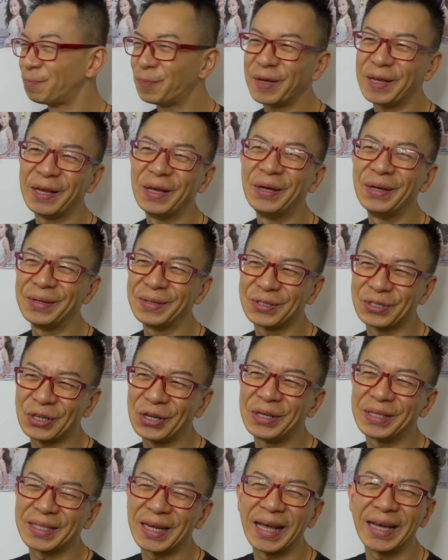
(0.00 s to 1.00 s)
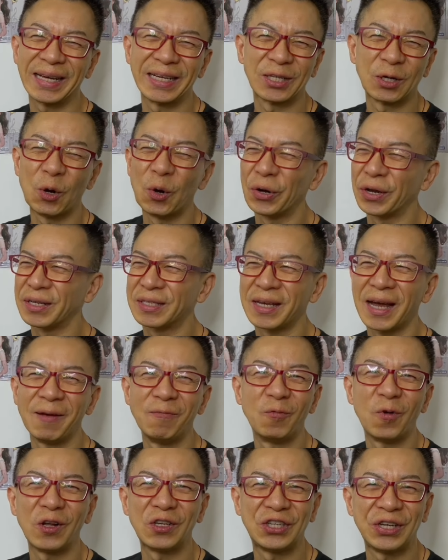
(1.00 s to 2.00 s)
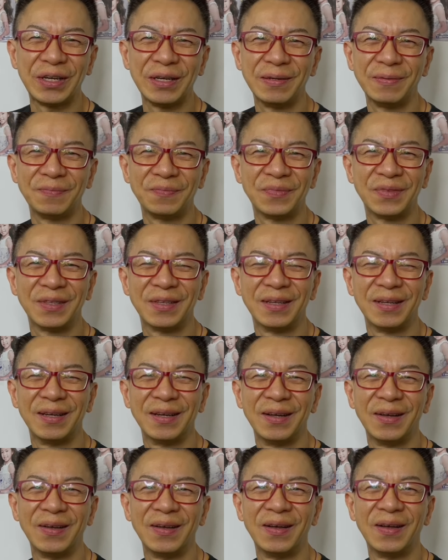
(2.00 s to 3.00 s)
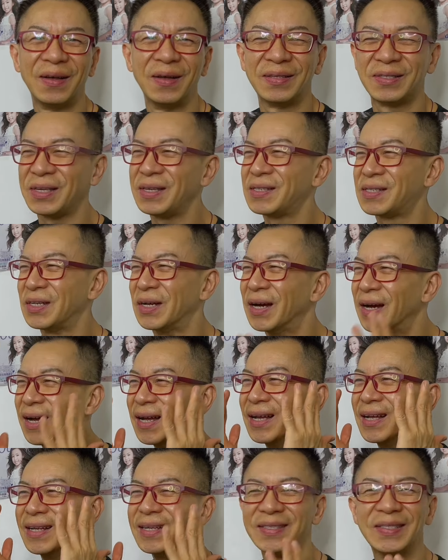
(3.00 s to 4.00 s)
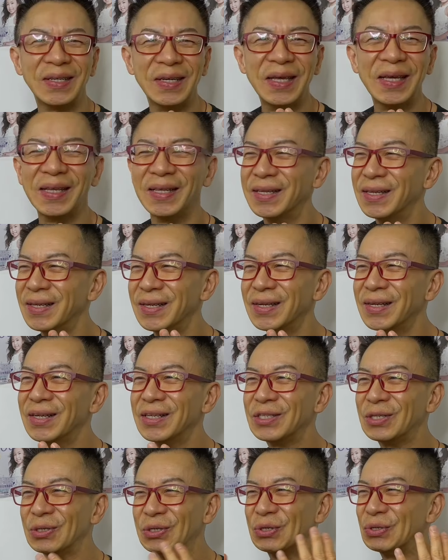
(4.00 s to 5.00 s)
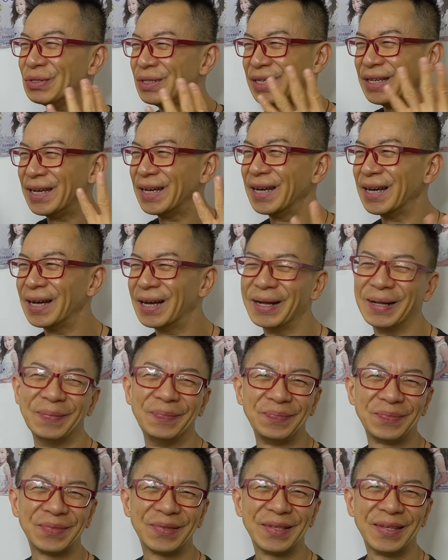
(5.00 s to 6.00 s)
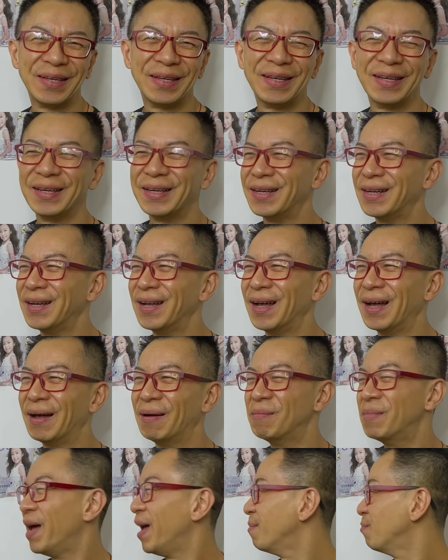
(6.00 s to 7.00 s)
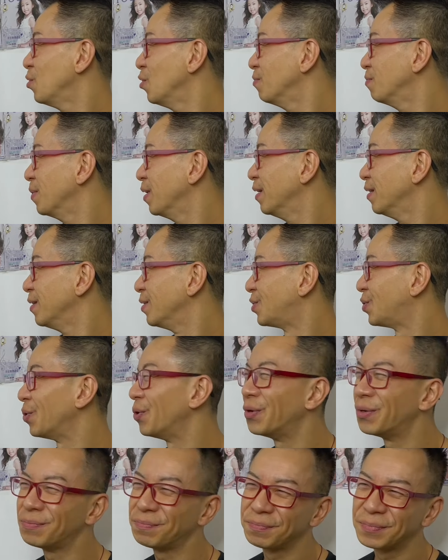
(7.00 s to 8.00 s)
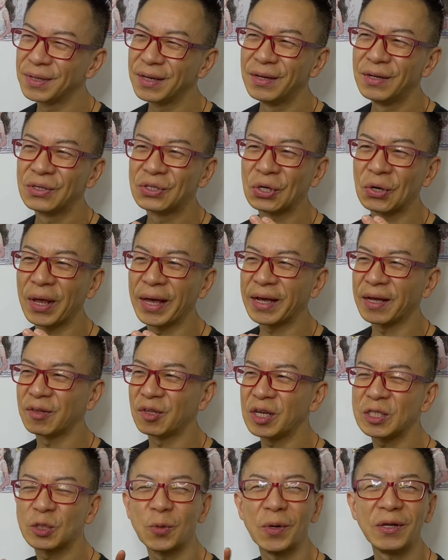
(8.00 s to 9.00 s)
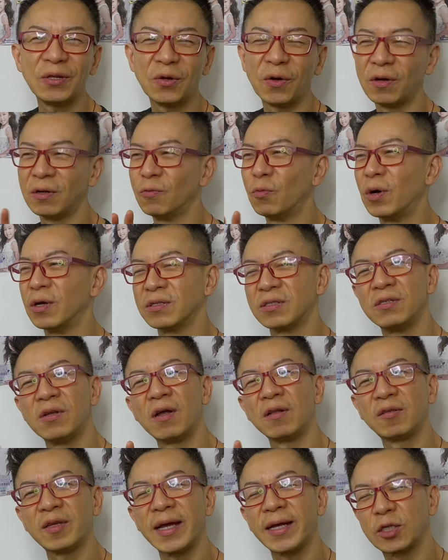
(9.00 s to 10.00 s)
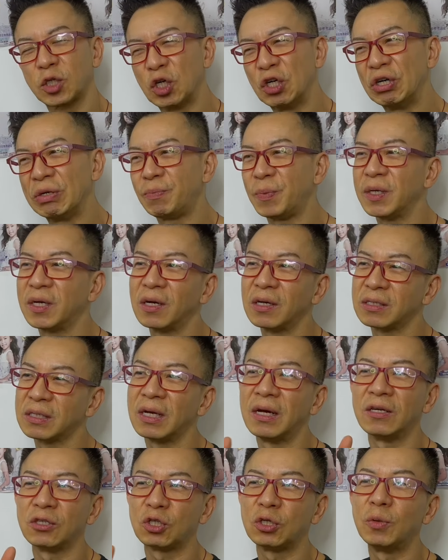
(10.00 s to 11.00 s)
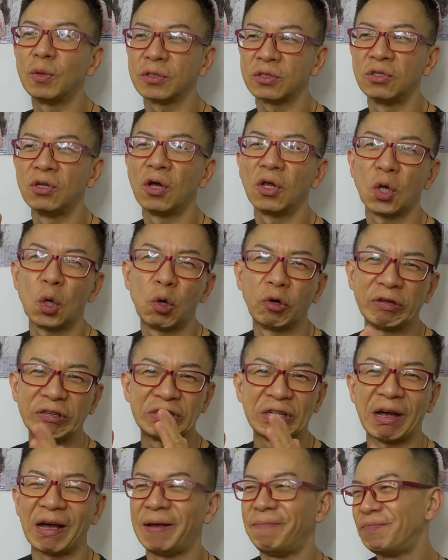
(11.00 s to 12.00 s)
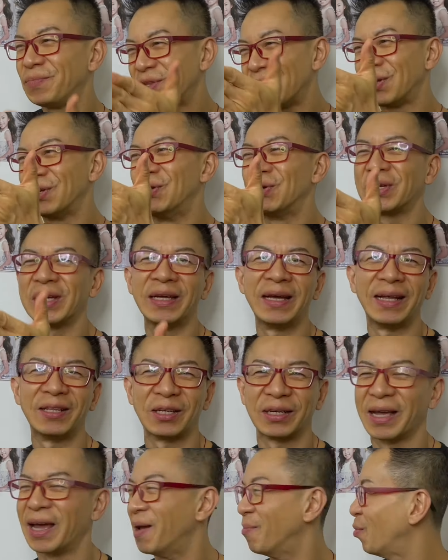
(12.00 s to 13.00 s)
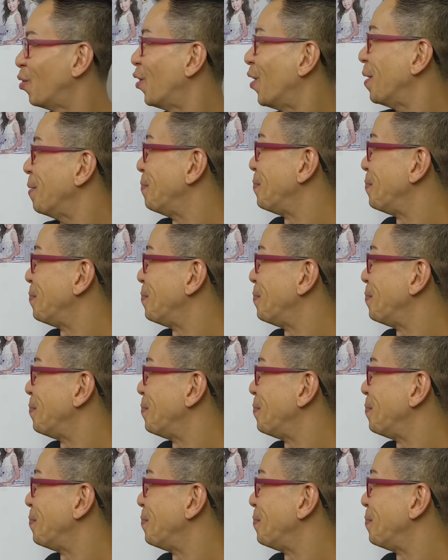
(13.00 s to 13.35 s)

but she's like all the time watching her sister, Celine, to do the uh, um, hand movement. So so like this one was not that good because uh, she was not all the time looking at the camera.